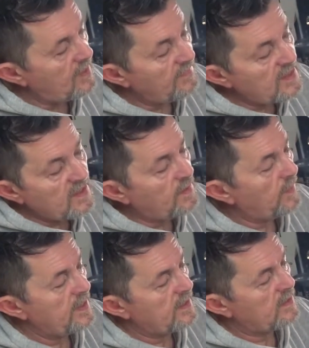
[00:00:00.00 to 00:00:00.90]
There's other
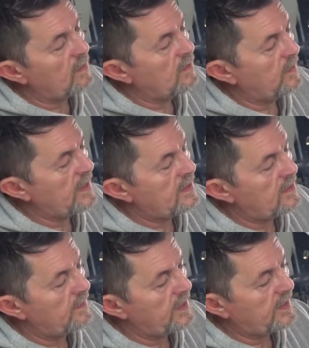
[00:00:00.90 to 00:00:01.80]
ways, there's loads of ways to
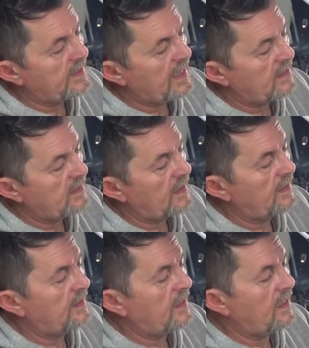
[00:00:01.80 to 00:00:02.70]
do it. You can test
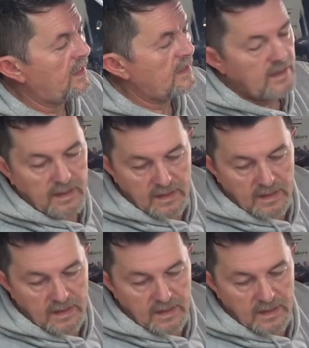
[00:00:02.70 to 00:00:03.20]
LEDs.